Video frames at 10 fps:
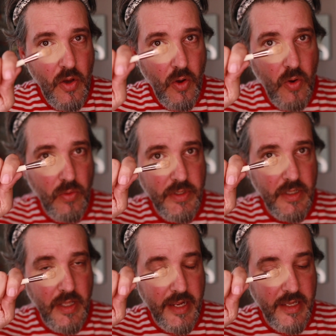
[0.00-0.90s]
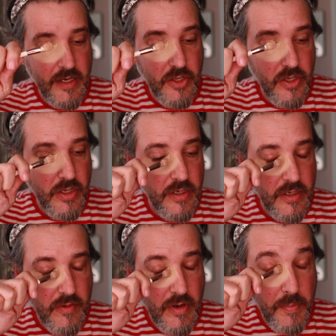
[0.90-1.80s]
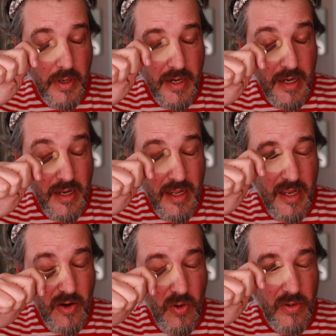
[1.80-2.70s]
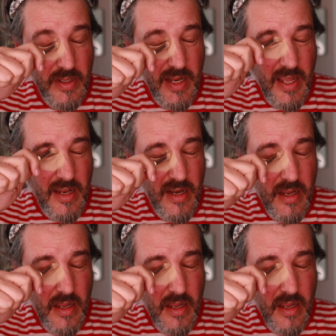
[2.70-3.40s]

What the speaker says: hold it, like get a good grip on it and hold it and